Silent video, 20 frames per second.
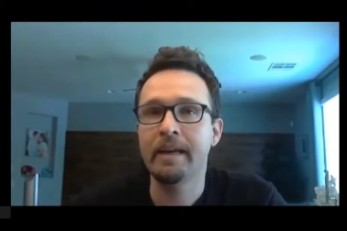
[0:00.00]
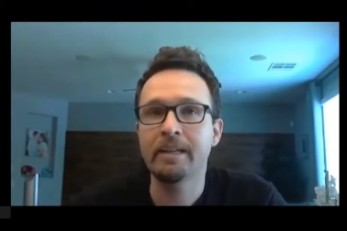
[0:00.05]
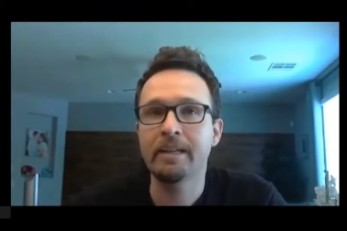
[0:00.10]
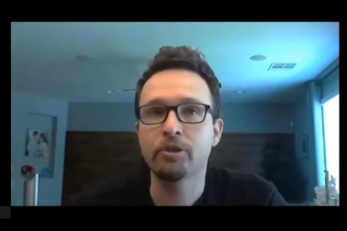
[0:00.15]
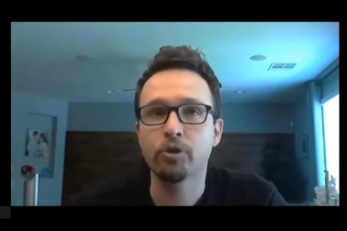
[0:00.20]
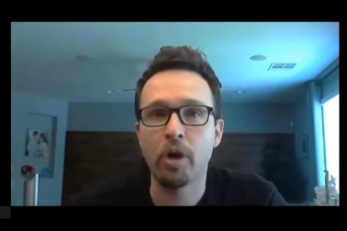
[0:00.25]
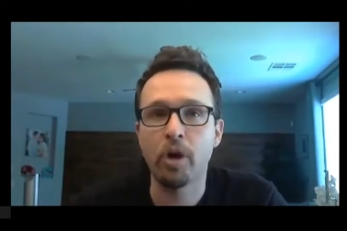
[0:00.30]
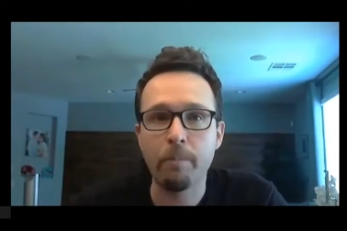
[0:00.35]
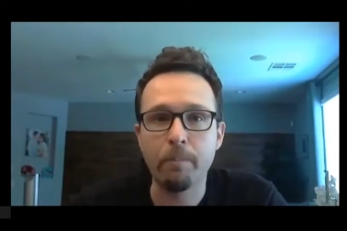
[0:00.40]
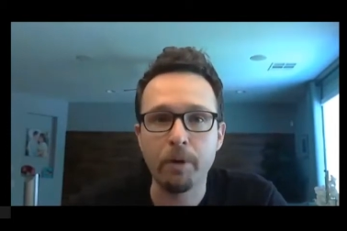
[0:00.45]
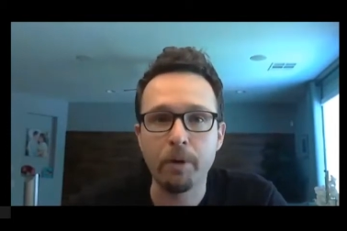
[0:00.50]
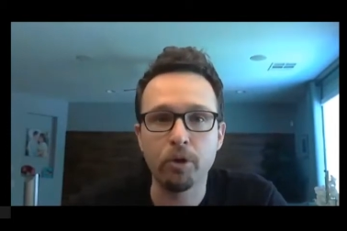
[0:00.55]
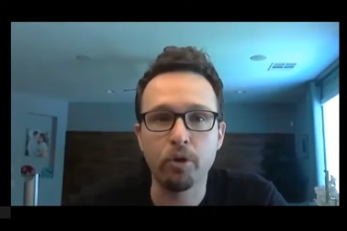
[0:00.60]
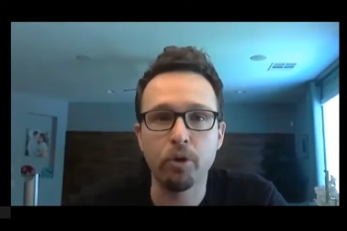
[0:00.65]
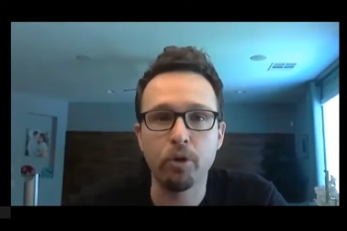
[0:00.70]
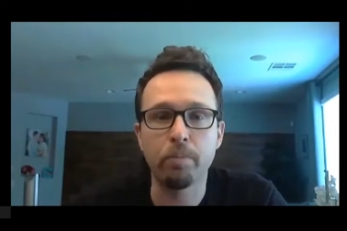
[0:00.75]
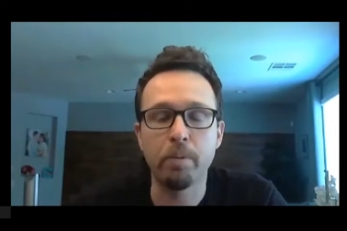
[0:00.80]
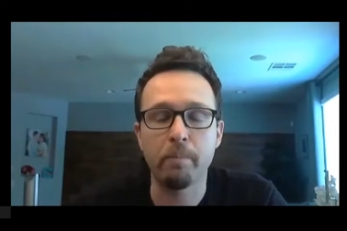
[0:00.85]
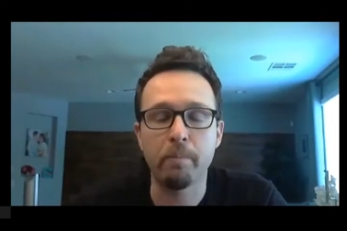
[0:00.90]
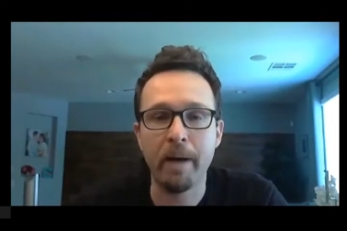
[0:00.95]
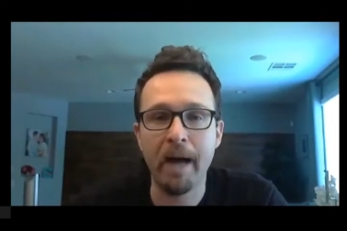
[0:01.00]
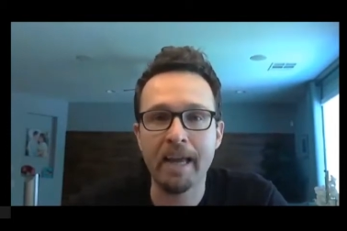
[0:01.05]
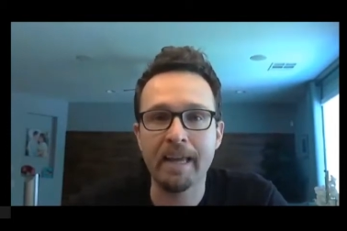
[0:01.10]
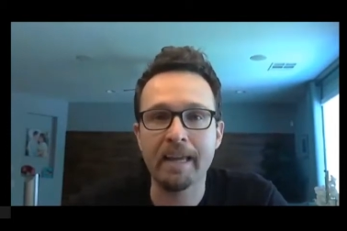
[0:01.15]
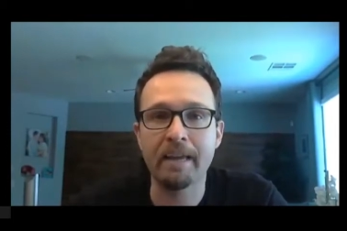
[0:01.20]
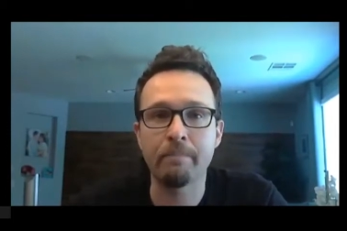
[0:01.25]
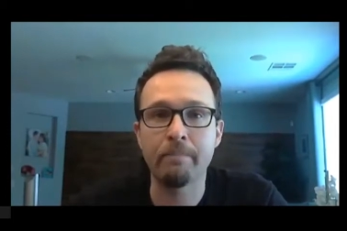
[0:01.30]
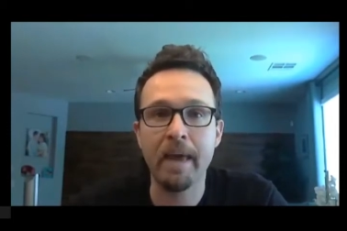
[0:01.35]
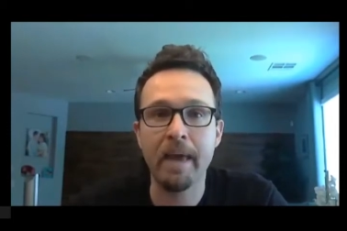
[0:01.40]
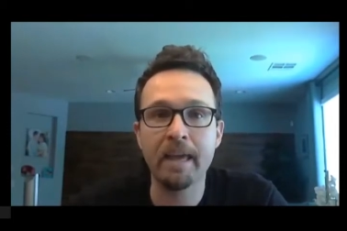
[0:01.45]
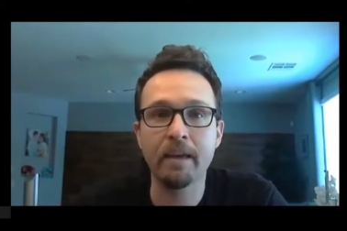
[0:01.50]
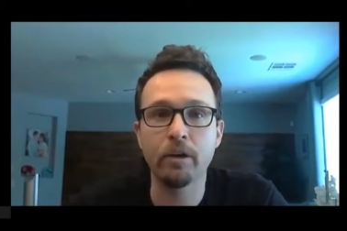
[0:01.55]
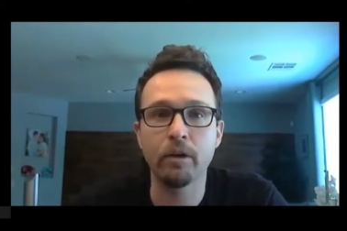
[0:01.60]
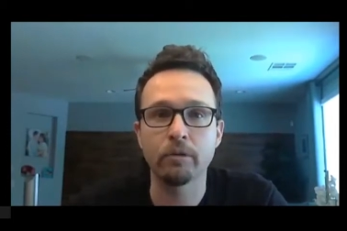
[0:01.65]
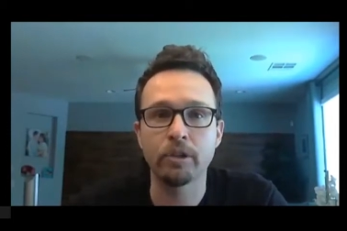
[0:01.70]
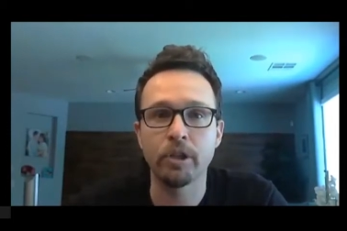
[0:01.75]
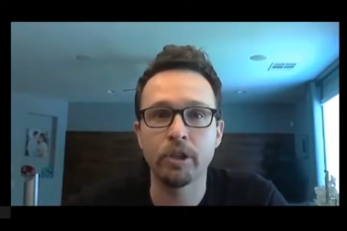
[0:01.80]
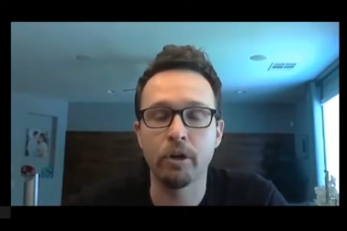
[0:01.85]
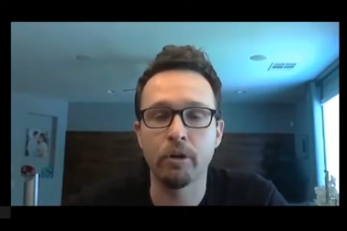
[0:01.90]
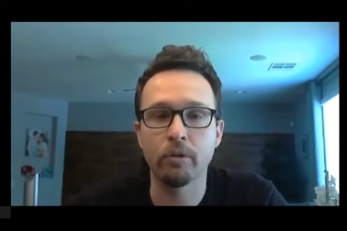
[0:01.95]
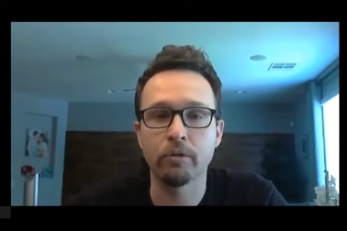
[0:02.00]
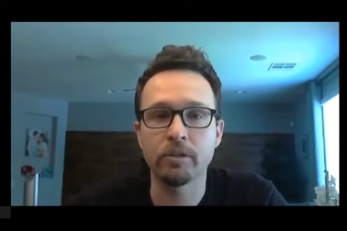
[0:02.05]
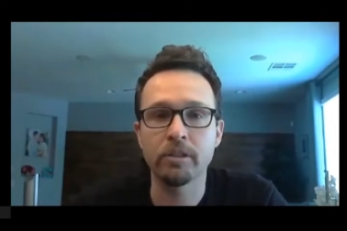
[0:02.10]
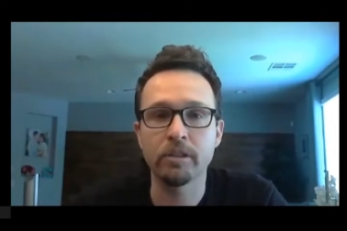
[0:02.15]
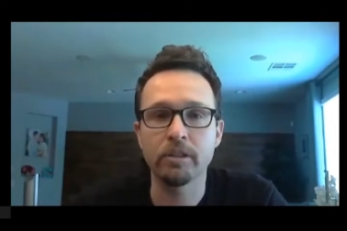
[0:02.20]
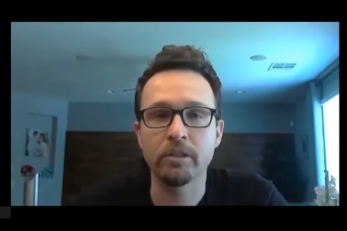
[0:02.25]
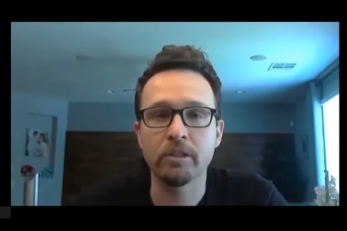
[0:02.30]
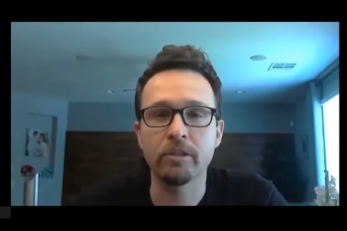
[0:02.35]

tropical papaya mango tones,